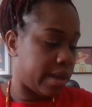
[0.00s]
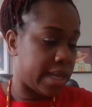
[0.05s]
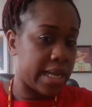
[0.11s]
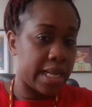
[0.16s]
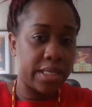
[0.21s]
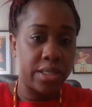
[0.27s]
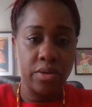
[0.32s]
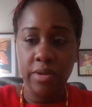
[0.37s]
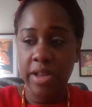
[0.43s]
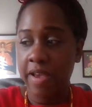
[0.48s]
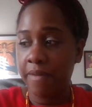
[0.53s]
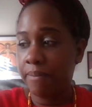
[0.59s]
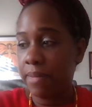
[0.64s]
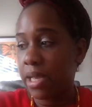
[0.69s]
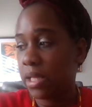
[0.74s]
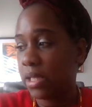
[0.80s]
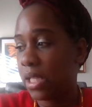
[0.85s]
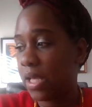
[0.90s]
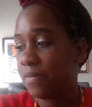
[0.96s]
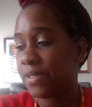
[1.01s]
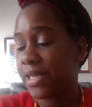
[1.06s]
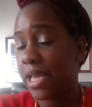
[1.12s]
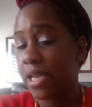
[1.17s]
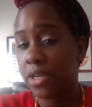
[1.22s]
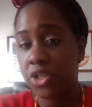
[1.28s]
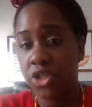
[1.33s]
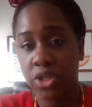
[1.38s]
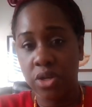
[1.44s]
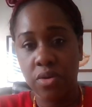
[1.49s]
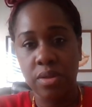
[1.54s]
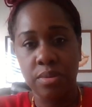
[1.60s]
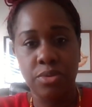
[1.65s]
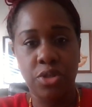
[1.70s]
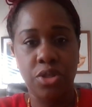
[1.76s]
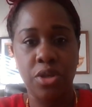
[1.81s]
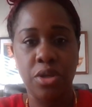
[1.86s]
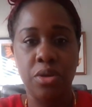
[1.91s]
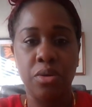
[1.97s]
and I don't have my gloves. I could show
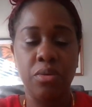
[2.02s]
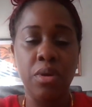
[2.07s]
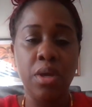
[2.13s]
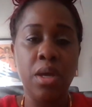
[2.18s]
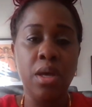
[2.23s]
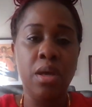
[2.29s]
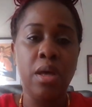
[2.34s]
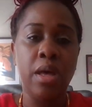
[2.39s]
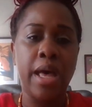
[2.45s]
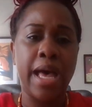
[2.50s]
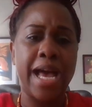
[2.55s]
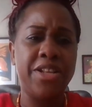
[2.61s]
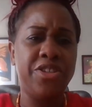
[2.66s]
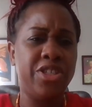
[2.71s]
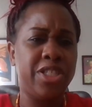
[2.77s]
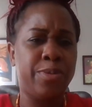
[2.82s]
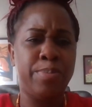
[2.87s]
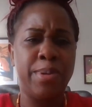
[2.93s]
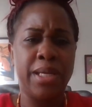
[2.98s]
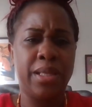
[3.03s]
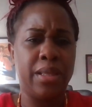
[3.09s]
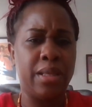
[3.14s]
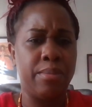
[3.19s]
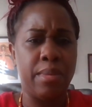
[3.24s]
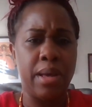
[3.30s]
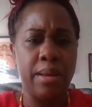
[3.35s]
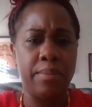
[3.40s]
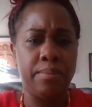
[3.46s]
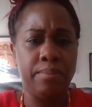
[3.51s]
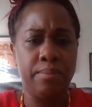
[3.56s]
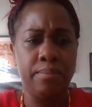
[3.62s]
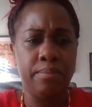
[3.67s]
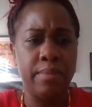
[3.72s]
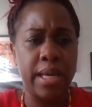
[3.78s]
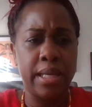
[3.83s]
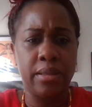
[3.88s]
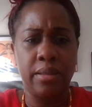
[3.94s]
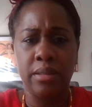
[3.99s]
them to you. I just picked them up
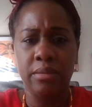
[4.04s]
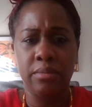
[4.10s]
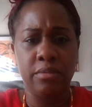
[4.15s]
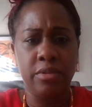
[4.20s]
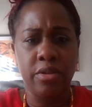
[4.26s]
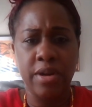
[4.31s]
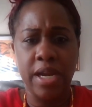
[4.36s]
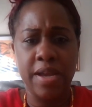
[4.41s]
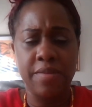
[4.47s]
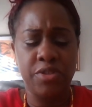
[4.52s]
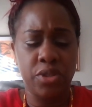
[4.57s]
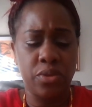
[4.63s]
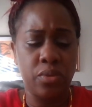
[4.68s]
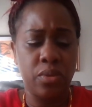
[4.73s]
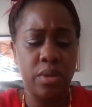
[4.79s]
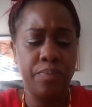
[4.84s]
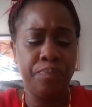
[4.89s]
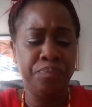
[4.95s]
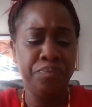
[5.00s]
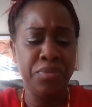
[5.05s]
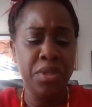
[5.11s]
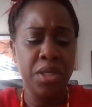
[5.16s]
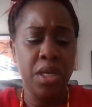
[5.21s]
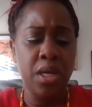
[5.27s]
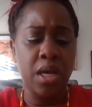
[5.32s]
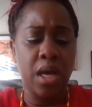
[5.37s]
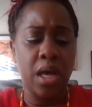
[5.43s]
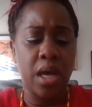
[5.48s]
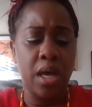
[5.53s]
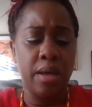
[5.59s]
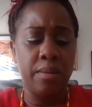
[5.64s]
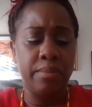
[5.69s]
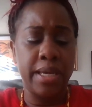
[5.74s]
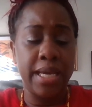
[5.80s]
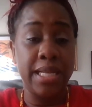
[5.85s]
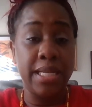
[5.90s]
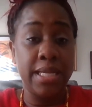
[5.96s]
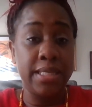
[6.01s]
at the craft store.
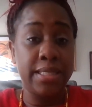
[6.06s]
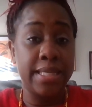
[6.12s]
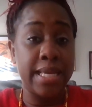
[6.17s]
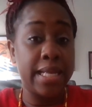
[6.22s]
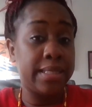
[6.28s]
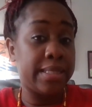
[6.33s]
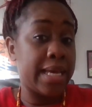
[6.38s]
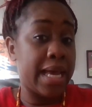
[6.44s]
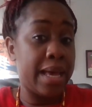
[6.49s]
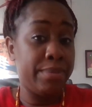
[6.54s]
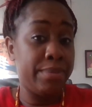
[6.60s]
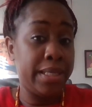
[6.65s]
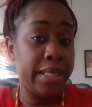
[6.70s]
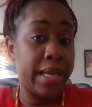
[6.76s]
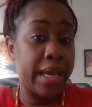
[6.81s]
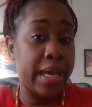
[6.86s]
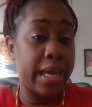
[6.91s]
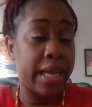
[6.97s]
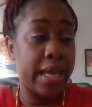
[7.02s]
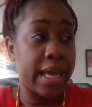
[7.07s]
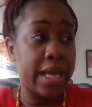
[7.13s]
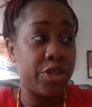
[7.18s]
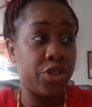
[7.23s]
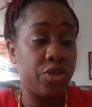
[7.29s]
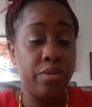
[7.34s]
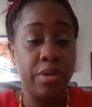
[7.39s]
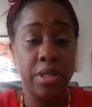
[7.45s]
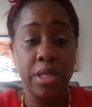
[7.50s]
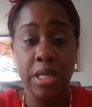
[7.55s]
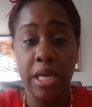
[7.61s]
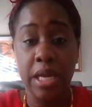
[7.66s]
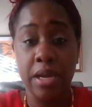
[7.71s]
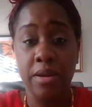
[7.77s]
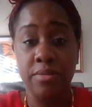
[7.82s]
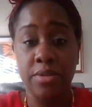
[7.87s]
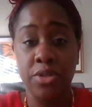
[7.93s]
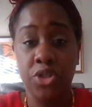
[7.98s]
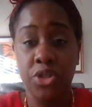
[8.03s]
It is that time of day, as you can
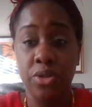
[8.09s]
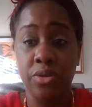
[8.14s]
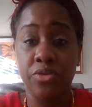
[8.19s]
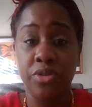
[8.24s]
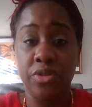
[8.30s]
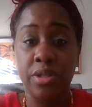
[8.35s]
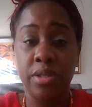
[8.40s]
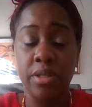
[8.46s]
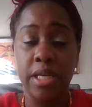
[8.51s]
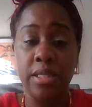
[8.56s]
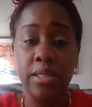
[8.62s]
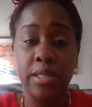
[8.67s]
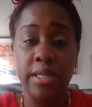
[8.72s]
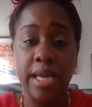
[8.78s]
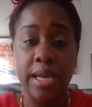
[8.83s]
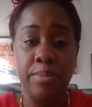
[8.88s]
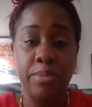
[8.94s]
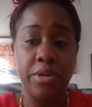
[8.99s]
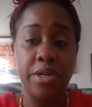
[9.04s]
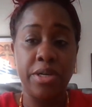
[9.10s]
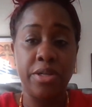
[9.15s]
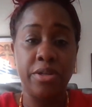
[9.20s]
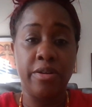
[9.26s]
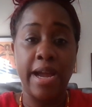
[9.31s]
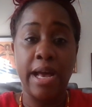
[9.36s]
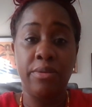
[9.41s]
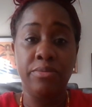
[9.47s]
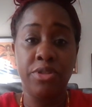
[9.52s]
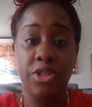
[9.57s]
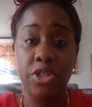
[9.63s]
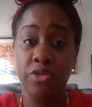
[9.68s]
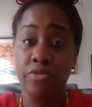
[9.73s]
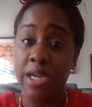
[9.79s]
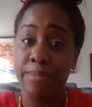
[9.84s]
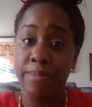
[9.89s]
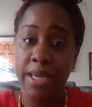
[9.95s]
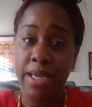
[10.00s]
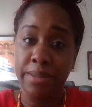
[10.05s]
hear, the children in the neighborhood are out
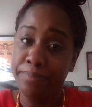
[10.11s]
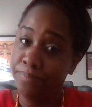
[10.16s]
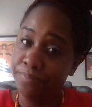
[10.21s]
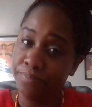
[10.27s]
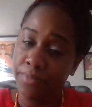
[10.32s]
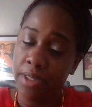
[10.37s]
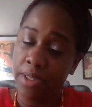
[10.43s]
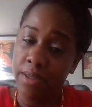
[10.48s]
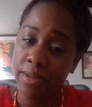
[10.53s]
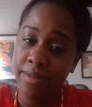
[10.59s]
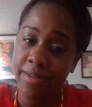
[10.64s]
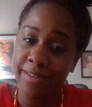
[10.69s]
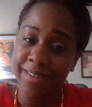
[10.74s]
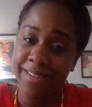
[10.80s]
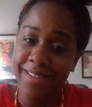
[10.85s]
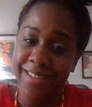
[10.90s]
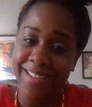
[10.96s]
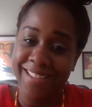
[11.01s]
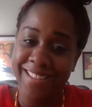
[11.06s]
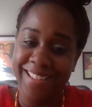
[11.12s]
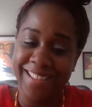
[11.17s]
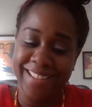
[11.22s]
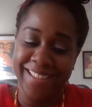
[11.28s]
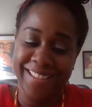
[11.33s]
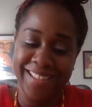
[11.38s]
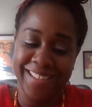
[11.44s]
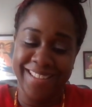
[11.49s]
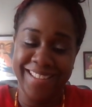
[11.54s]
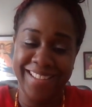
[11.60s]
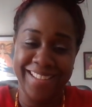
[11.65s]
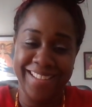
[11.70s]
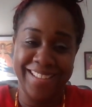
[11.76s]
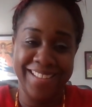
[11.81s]
screaming. That's